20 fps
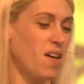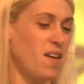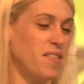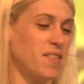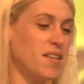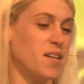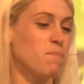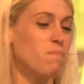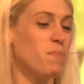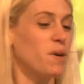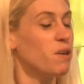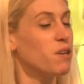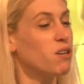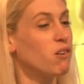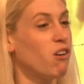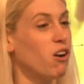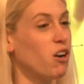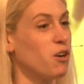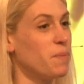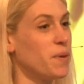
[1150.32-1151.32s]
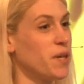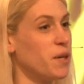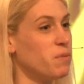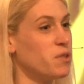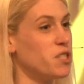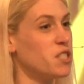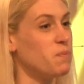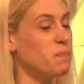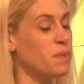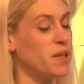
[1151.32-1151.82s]
The imperial army
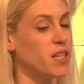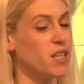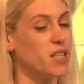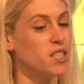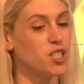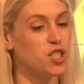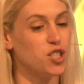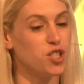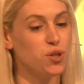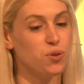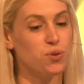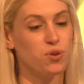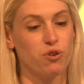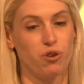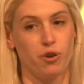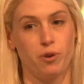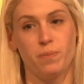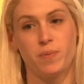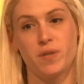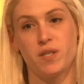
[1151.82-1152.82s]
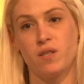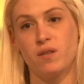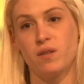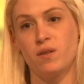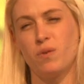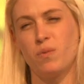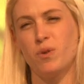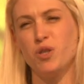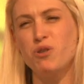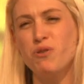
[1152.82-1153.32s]
was split into two groups,
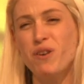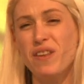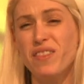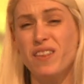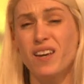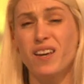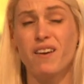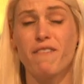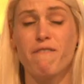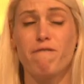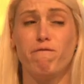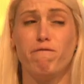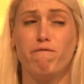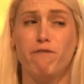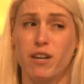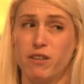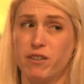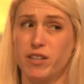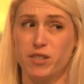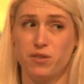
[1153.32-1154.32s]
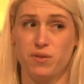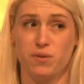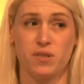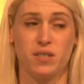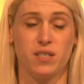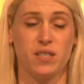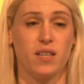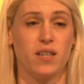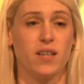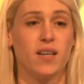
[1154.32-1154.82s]
which you can think of very
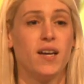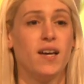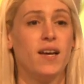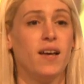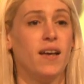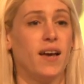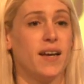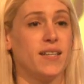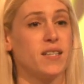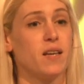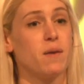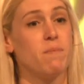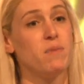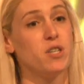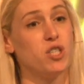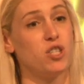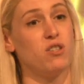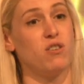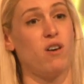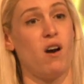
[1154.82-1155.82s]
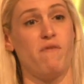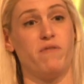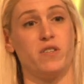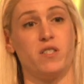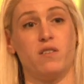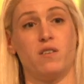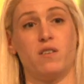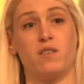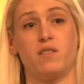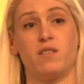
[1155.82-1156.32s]
loosely as commissioned
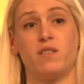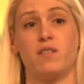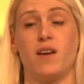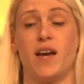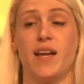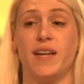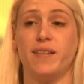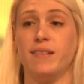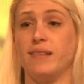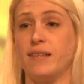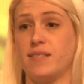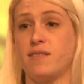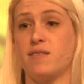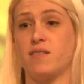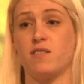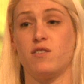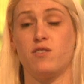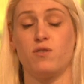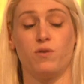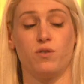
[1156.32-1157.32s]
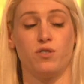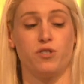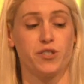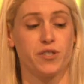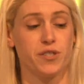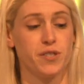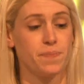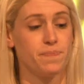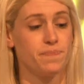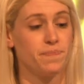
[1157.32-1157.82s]
officers and enlisted
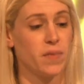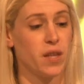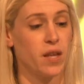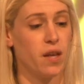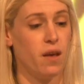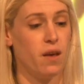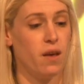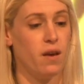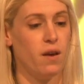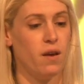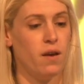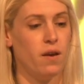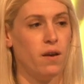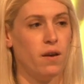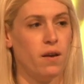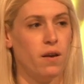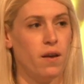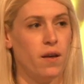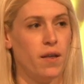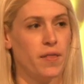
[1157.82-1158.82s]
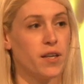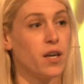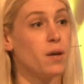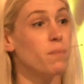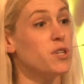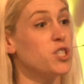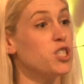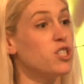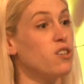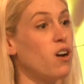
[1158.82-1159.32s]
soldiers. The
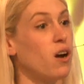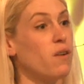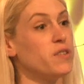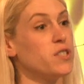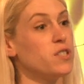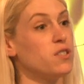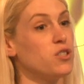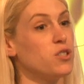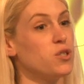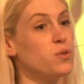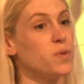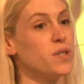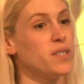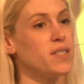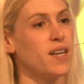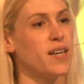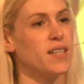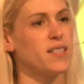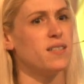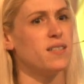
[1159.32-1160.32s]
commissioned officers were assigned